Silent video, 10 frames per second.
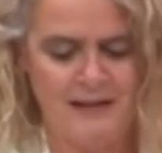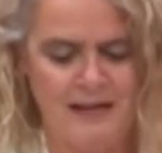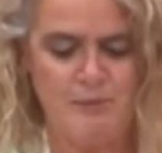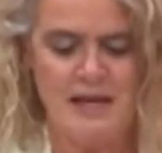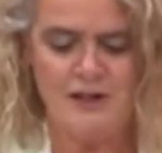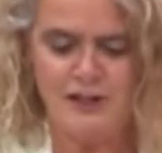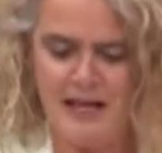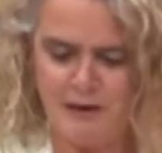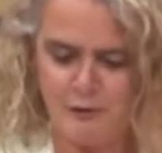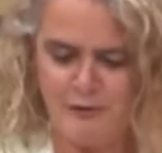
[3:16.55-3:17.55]
and make
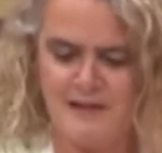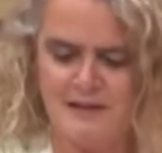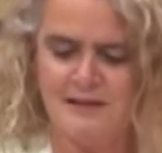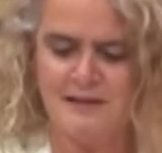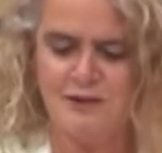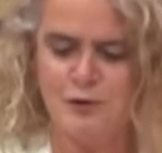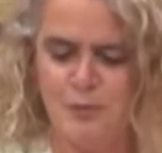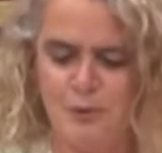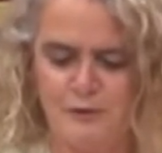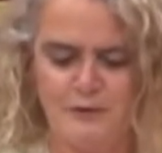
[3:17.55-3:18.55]
sacrifices in
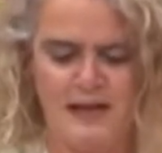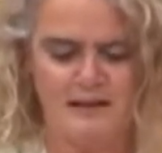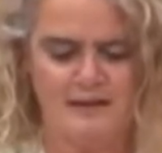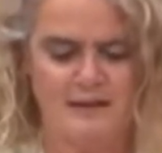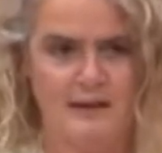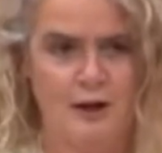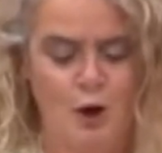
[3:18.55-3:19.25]
support of Canada,